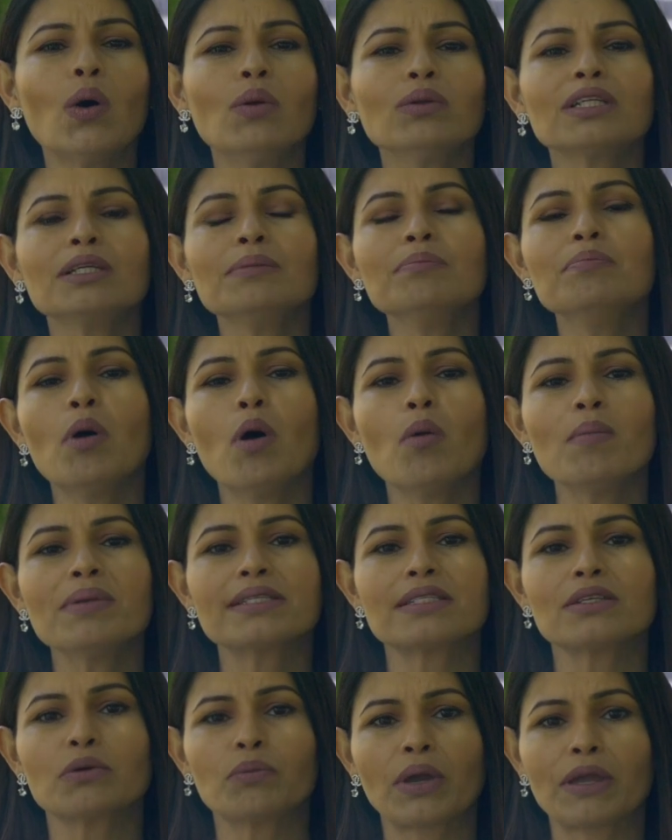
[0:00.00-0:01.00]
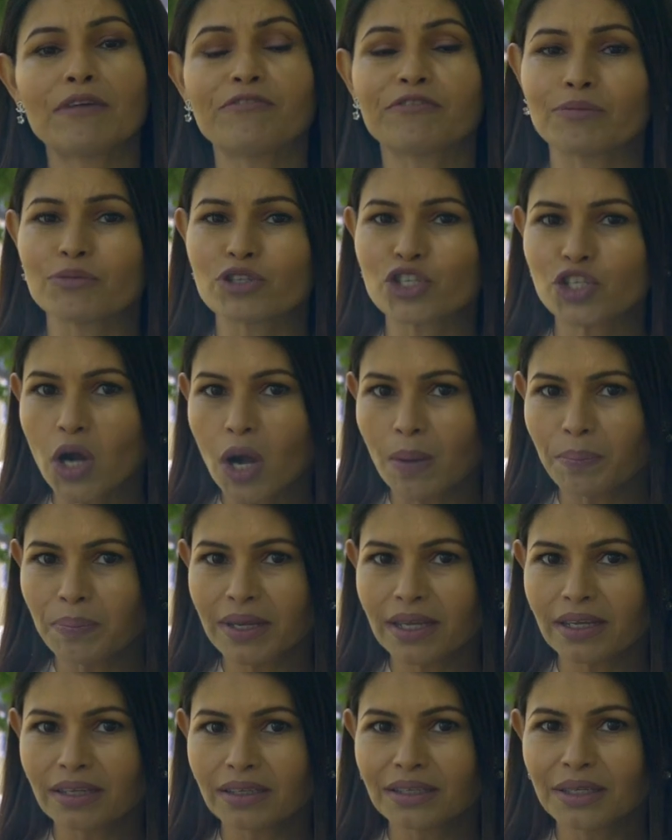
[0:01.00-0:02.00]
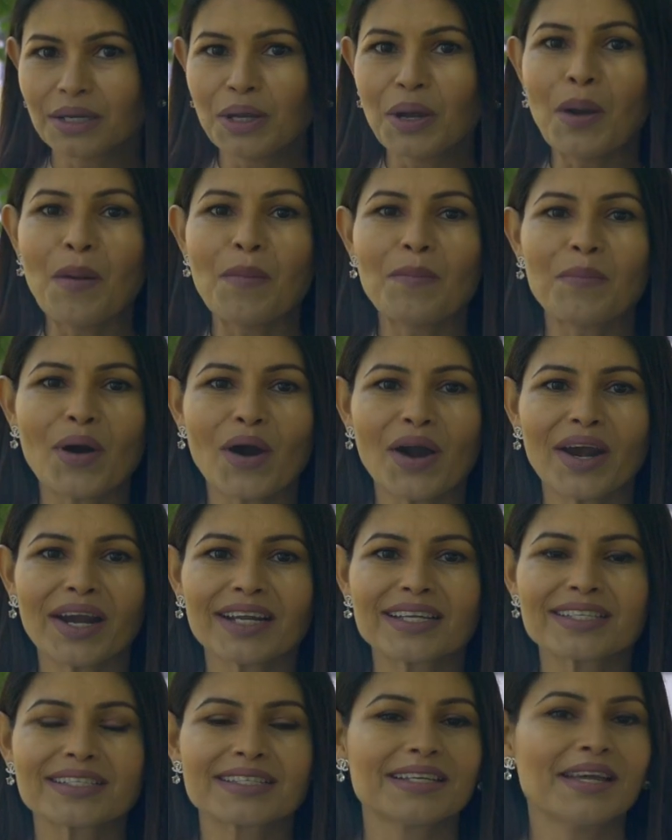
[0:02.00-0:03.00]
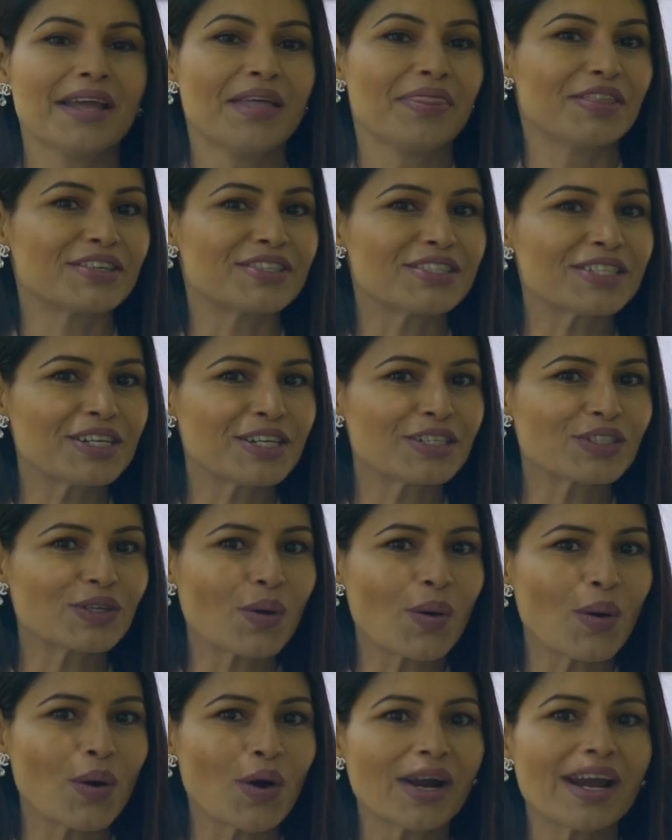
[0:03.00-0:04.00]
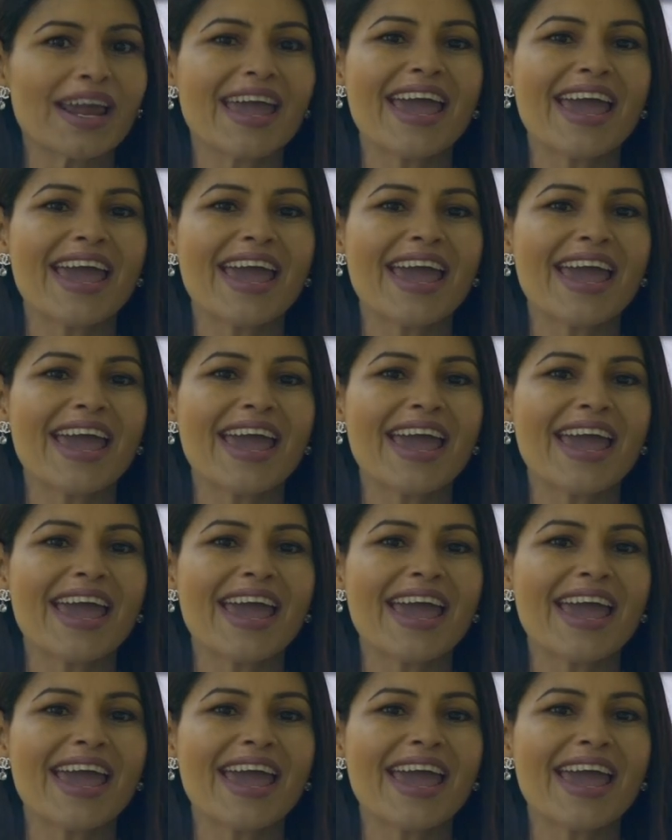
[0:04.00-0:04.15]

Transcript: only moments away from shopping, parks, the city's core,